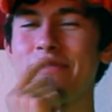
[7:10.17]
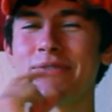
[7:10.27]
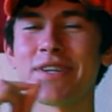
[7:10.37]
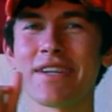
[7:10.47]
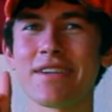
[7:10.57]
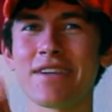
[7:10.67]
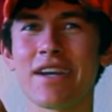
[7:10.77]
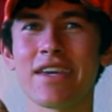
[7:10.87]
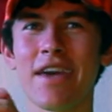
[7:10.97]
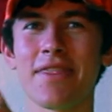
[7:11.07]
when
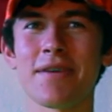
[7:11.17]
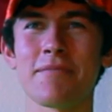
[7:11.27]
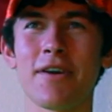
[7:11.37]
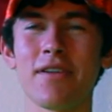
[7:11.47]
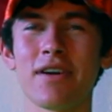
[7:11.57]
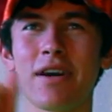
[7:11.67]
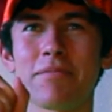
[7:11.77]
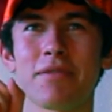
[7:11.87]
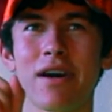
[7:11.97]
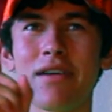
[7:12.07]
I get them all
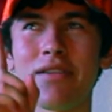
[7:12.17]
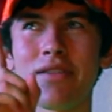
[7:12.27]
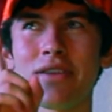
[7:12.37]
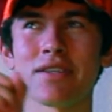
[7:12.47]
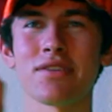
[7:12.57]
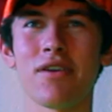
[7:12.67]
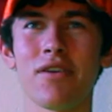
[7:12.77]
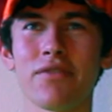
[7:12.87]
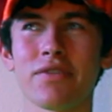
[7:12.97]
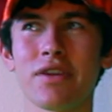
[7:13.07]
up, I'll list
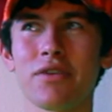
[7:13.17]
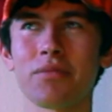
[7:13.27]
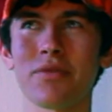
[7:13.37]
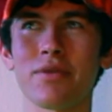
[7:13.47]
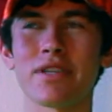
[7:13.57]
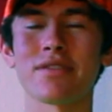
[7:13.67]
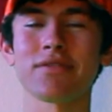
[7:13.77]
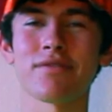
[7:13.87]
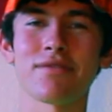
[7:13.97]
all of the notable ones,